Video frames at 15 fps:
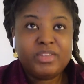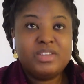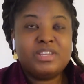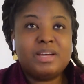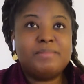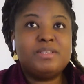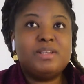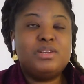
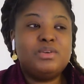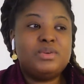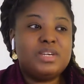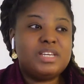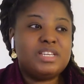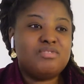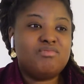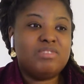That means Luke
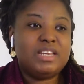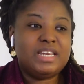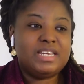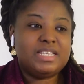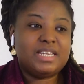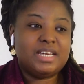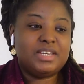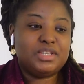is
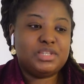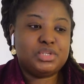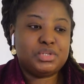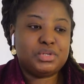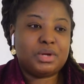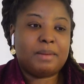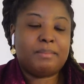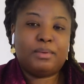related
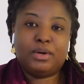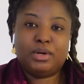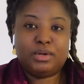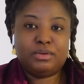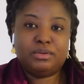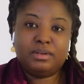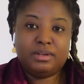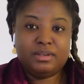to
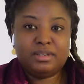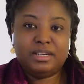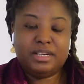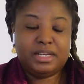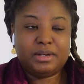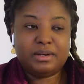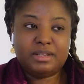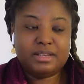Apollo in
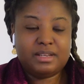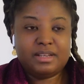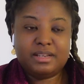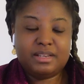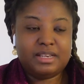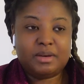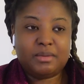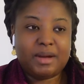a
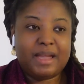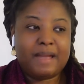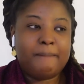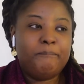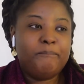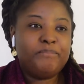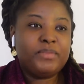way,